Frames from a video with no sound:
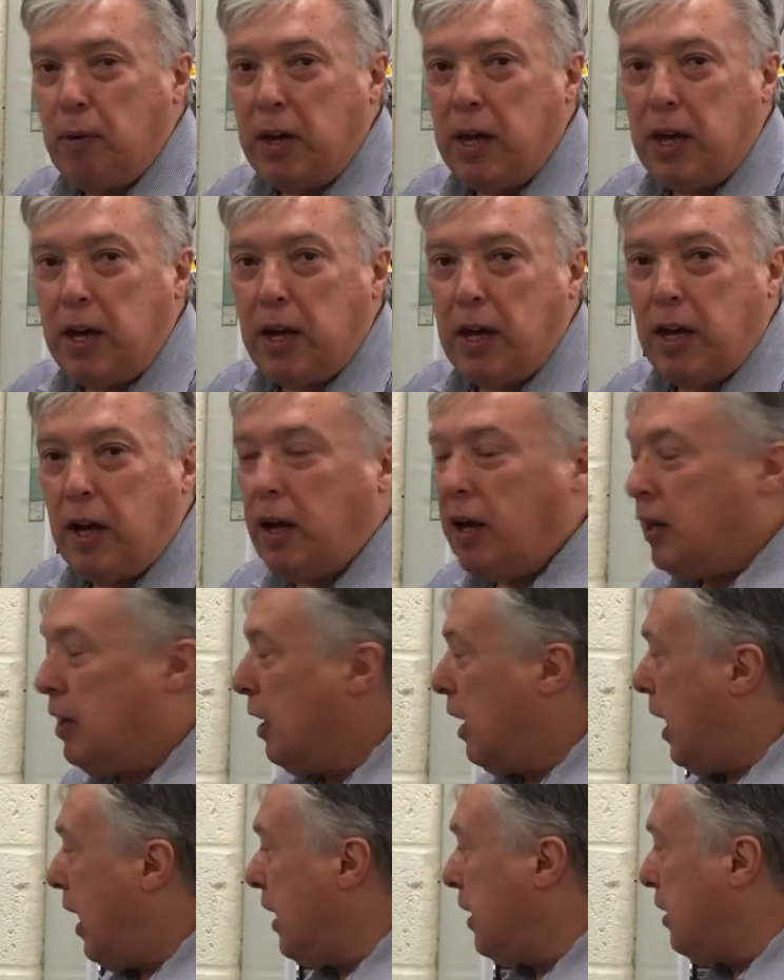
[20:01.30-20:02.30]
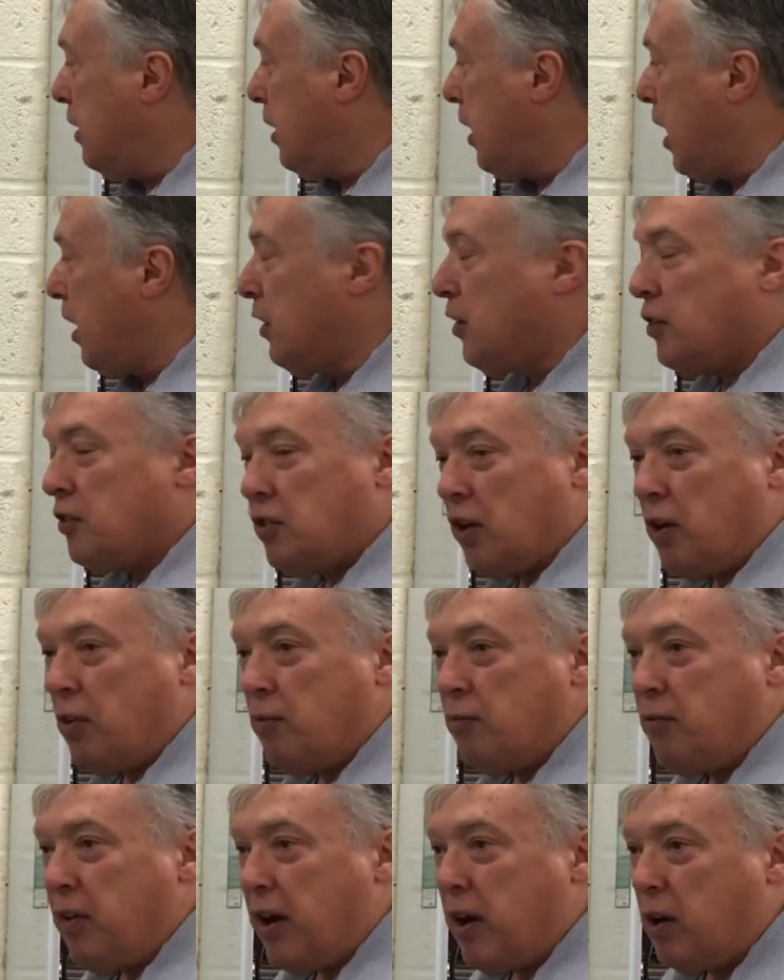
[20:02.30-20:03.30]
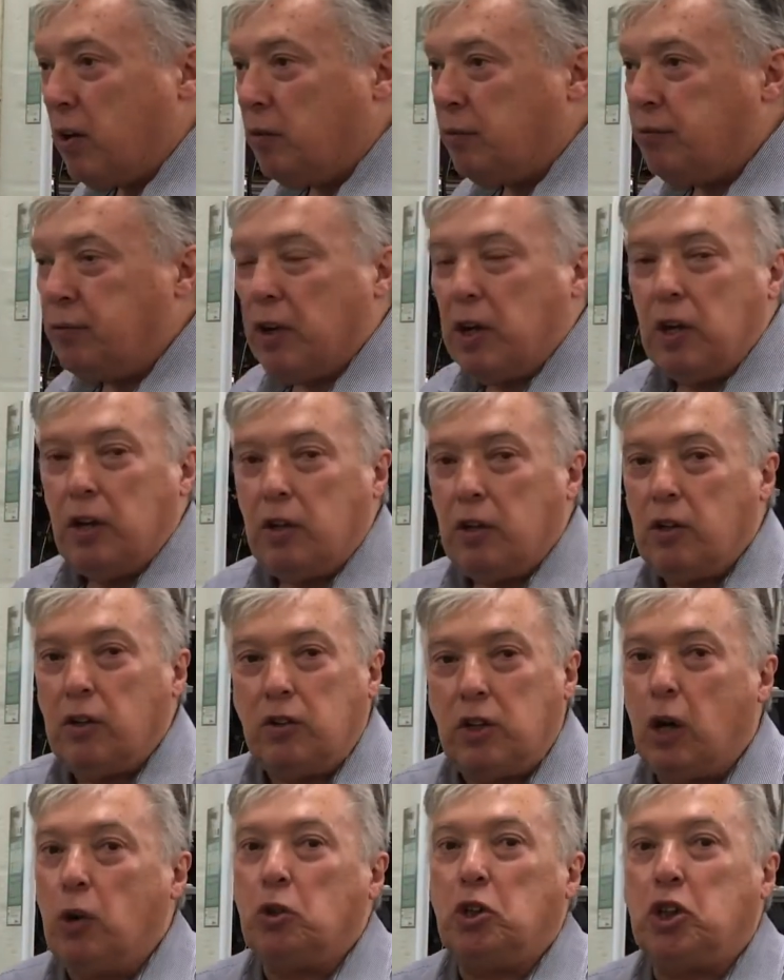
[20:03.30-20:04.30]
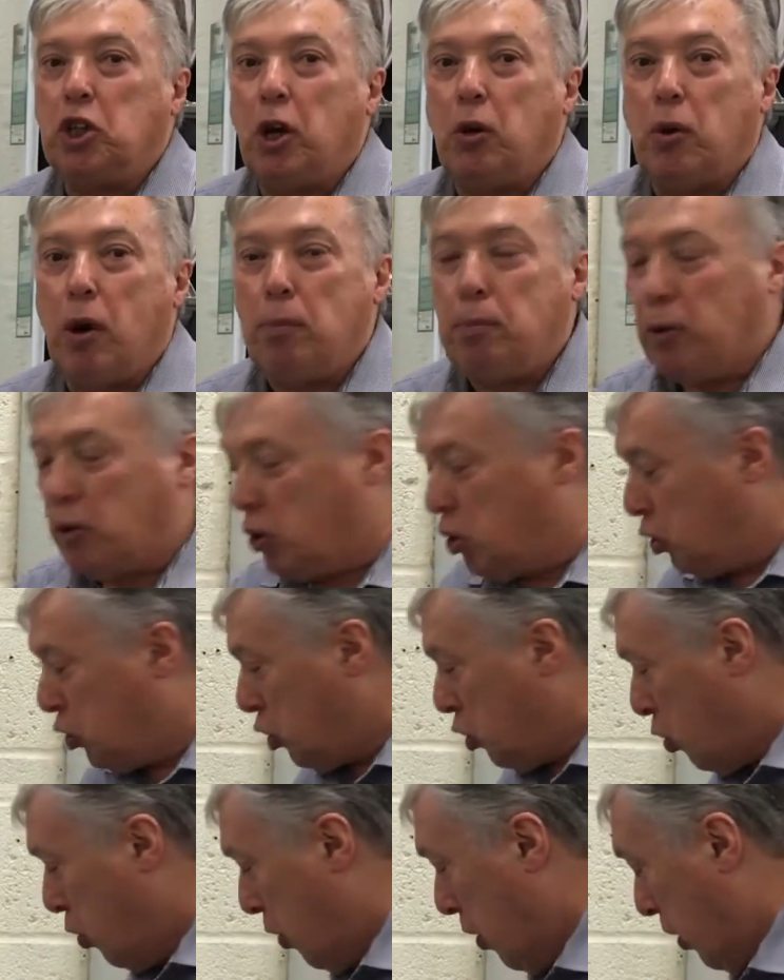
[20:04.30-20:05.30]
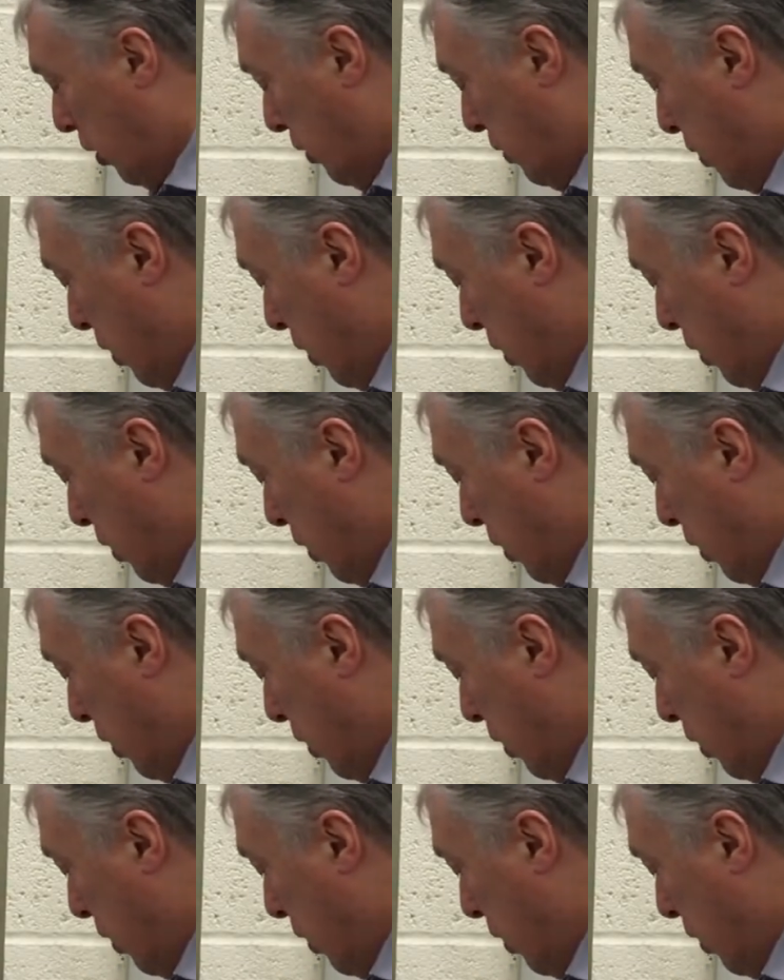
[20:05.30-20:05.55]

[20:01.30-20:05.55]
here and the other zone valve don't show up on the drawing.